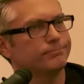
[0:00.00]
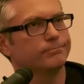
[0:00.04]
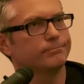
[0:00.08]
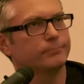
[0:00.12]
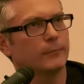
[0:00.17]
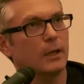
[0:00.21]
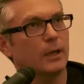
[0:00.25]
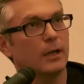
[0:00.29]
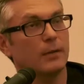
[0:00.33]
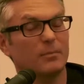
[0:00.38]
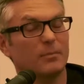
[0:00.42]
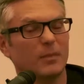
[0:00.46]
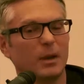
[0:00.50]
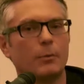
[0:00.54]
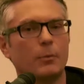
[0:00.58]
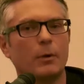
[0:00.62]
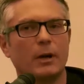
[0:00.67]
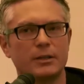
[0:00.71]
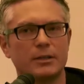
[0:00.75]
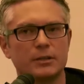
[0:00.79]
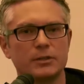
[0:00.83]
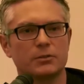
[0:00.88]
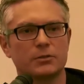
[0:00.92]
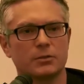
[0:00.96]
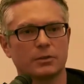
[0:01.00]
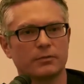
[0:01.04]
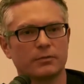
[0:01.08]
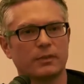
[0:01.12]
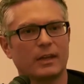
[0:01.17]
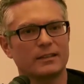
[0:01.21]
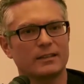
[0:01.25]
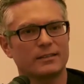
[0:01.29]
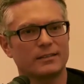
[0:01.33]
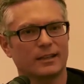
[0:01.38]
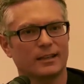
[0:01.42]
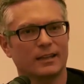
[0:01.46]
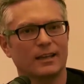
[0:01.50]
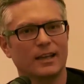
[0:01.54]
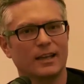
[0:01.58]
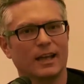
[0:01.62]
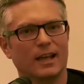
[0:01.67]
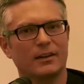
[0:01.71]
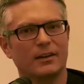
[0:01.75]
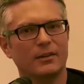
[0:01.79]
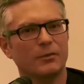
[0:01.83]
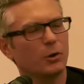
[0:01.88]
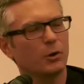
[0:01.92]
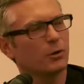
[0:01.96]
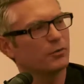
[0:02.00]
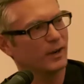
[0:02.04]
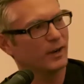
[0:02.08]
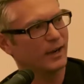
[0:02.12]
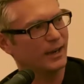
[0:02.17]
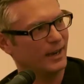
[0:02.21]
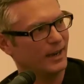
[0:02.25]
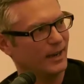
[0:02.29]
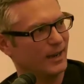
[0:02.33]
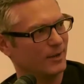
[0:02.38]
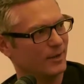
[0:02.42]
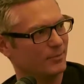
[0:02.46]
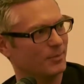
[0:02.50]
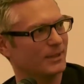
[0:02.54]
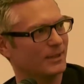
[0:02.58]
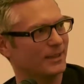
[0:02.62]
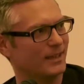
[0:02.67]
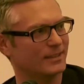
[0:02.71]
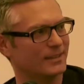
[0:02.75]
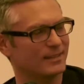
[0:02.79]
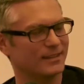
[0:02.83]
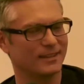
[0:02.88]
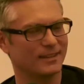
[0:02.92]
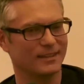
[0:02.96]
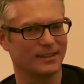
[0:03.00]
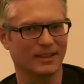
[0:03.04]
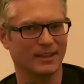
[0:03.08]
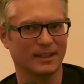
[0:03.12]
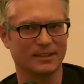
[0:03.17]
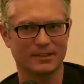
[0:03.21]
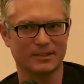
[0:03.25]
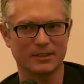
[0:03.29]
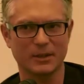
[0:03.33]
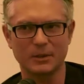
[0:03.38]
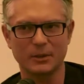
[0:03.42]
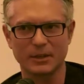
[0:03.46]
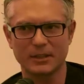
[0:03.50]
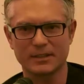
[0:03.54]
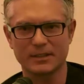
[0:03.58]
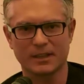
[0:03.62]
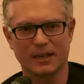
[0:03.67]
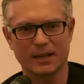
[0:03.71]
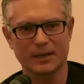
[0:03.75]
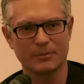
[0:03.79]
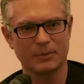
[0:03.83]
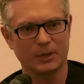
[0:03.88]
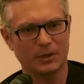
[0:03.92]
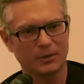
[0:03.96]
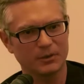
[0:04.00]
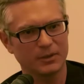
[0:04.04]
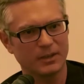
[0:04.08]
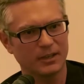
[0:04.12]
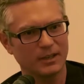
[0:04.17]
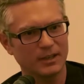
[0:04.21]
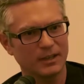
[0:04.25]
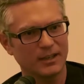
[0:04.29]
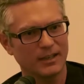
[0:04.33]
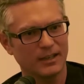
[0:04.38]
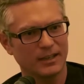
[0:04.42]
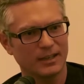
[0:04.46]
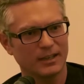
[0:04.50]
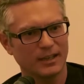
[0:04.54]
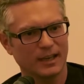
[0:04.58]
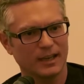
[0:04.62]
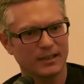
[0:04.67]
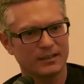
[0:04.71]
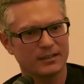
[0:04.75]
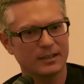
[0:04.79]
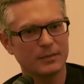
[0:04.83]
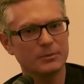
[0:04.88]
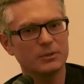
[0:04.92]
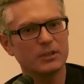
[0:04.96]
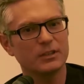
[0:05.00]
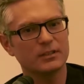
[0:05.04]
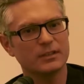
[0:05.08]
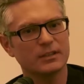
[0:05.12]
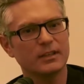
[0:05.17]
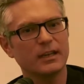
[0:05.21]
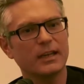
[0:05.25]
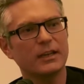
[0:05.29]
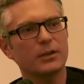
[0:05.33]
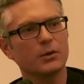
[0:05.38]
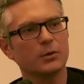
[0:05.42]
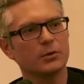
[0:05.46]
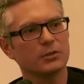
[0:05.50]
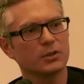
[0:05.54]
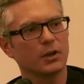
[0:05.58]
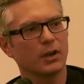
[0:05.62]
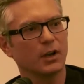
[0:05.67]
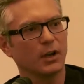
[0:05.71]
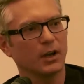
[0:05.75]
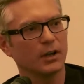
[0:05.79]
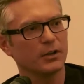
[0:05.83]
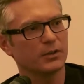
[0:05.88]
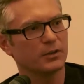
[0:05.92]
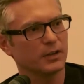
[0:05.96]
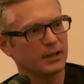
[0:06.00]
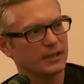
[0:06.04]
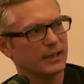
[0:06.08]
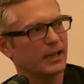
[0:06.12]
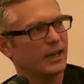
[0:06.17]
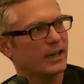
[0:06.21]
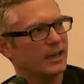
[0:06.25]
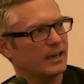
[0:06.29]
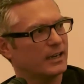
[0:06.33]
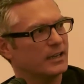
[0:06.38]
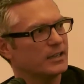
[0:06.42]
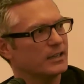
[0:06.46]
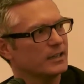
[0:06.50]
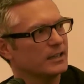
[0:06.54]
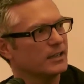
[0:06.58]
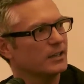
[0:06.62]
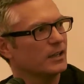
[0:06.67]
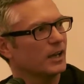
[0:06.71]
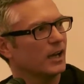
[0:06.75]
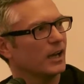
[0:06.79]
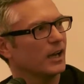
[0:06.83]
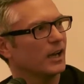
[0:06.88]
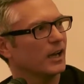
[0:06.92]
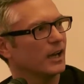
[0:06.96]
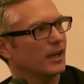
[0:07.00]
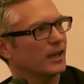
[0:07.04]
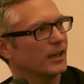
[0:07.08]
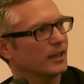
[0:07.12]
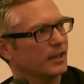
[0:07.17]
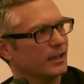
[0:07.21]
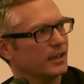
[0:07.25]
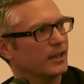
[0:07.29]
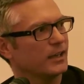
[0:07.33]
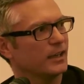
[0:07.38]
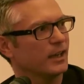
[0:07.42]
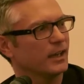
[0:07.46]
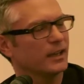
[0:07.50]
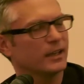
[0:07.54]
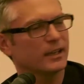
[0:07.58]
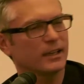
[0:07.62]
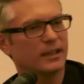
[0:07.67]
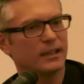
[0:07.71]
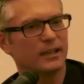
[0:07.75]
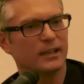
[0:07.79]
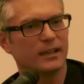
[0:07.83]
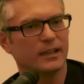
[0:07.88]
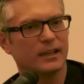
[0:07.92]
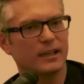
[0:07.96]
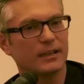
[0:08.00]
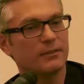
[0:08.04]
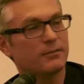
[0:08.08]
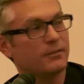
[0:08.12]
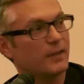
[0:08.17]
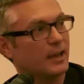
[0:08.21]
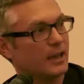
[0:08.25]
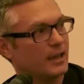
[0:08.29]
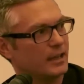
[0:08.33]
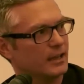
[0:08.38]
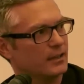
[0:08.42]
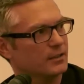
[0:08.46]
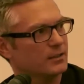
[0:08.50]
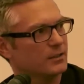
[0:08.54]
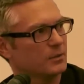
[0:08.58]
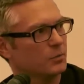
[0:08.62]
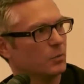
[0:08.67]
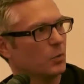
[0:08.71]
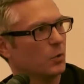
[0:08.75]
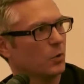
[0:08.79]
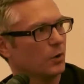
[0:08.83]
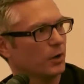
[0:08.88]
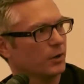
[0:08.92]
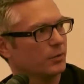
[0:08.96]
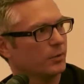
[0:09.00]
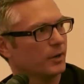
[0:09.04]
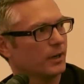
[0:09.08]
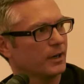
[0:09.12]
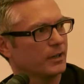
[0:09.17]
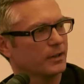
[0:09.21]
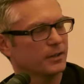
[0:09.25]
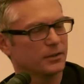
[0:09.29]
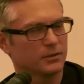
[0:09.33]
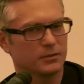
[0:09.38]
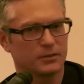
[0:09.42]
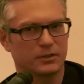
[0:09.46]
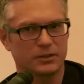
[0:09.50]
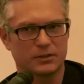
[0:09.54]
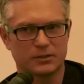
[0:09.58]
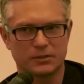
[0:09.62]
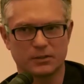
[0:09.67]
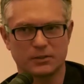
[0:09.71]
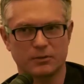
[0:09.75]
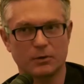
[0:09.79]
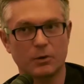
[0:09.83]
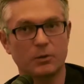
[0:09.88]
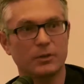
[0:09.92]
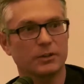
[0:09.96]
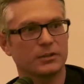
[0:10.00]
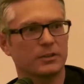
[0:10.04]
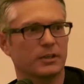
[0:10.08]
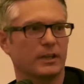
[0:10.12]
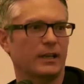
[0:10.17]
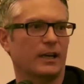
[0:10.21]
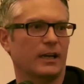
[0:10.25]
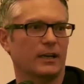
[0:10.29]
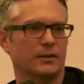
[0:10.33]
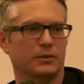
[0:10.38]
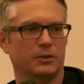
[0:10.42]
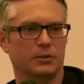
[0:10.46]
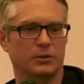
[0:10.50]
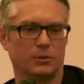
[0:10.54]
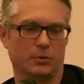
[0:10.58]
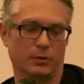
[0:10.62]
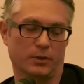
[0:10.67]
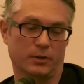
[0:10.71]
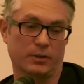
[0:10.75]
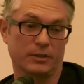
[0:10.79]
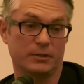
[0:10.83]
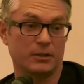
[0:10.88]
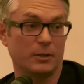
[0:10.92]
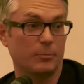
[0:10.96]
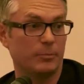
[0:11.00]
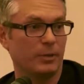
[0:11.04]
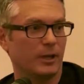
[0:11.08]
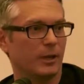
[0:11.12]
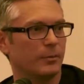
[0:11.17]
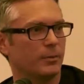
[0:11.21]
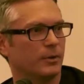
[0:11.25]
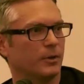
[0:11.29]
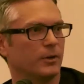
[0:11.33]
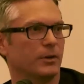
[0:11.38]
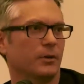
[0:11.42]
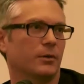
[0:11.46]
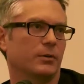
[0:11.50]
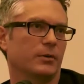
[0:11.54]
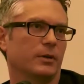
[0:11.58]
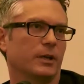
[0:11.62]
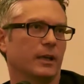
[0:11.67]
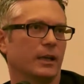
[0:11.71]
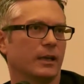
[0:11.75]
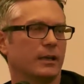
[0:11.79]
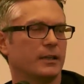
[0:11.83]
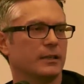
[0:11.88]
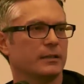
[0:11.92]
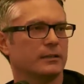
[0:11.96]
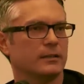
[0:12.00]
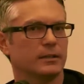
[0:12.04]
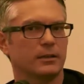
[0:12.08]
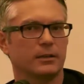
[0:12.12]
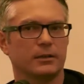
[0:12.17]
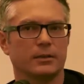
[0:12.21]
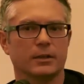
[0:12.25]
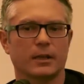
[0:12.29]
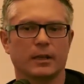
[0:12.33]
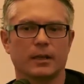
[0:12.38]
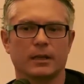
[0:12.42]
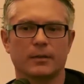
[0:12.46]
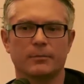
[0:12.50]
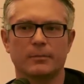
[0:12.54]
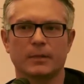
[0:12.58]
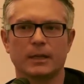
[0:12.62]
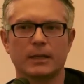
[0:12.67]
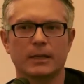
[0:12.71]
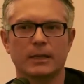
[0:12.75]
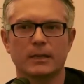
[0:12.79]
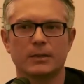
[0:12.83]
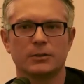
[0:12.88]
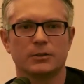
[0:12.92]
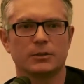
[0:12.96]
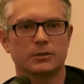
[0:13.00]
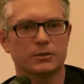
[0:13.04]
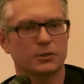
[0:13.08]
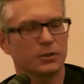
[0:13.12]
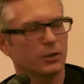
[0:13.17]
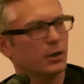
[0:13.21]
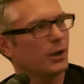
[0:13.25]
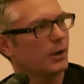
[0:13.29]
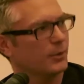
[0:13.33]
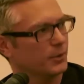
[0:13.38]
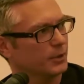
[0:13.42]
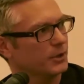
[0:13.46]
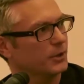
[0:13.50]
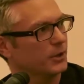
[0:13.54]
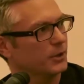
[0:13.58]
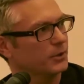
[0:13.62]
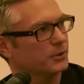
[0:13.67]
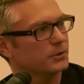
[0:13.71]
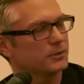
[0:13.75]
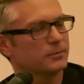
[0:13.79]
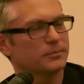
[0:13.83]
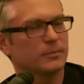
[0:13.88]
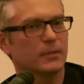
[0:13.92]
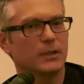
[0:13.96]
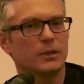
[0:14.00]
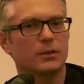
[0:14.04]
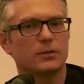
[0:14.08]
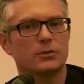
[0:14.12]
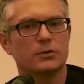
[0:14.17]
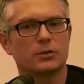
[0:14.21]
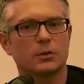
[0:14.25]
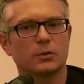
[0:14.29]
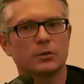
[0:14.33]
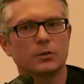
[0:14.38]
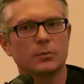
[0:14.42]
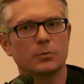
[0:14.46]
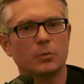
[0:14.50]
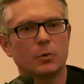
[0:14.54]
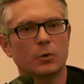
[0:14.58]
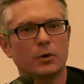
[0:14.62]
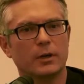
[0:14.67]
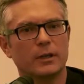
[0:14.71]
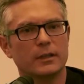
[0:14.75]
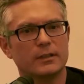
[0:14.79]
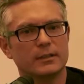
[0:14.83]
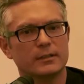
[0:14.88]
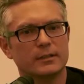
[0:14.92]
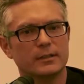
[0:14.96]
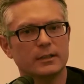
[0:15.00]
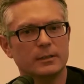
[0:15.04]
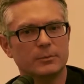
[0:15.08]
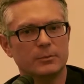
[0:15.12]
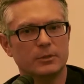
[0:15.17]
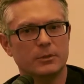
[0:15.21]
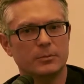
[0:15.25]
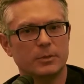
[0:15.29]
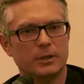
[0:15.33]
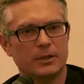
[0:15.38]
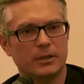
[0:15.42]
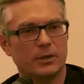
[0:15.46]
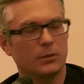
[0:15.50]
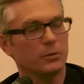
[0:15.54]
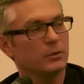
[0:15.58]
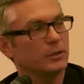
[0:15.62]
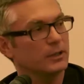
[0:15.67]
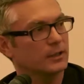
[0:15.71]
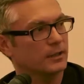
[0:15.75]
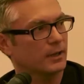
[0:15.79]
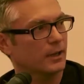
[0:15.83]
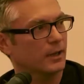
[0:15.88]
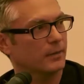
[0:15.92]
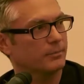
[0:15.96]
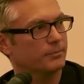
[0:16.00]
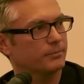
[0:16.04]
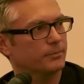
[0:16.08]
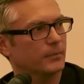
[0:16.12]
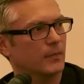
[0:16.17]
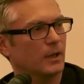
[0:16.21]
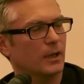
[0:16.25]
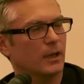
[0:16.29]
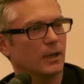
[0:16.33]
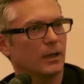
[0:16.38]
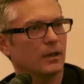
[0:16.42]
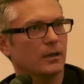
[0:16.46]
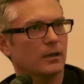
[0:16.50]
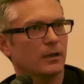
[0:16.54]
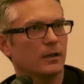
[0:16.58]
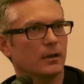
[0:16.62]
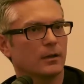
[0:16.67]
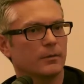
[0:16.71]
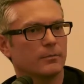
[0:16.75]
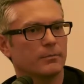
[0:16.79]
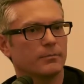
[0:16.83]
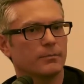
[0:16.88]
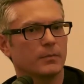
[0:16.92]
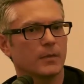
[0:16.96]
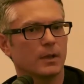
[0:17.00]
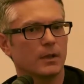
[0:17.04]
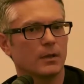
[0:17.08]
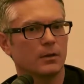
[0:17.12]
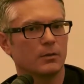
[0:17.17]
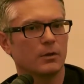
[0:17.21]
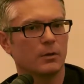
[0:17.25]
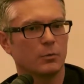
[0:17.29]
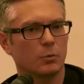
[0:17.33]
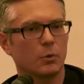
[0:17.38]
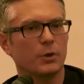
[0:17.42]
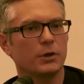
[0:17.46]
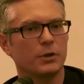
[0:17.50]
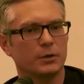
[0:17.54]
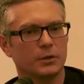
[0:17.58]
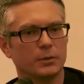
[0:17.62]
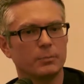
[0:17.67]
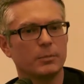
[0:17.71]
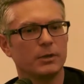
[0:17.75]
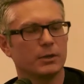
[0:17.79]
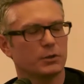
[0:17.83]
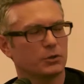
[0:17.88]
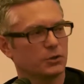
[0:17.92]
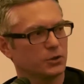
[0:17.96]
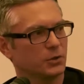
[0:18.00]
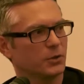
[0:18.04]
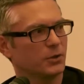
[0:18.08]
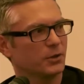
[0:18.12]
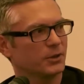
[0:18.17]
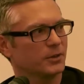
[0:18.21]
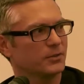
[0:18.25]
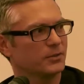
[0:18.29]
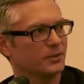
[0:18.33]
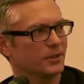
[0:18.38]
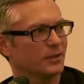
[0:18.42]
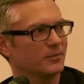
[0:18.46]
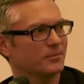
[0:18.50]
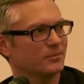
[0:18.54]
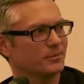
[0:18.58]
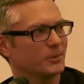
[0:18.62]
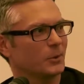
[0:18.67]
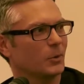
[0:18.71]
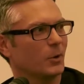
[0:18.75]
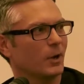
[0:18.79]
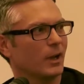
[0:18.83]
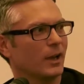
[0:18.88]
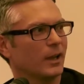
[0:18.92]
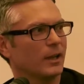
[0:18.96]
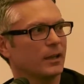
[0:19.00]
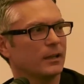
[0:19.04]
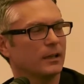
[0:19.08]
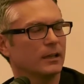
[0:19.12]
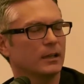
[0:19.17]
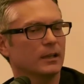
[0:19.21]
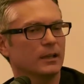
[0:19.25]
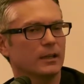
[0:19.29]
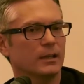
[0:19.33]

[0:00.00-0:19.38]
Yeah, well, I just sort of, that's, I don't even know if I am, but that's the, that's the only time, you know, the, it seems as the day goes on, the day uh, uh, invades more, right? There's just sort of, oh, there's a guy at the door. It's the plumber. Oh, yeah, he's here. Um, just, you know how it goes. Yeah. So the morning seems to be the only time, and um, that where you can be assured of some quiet.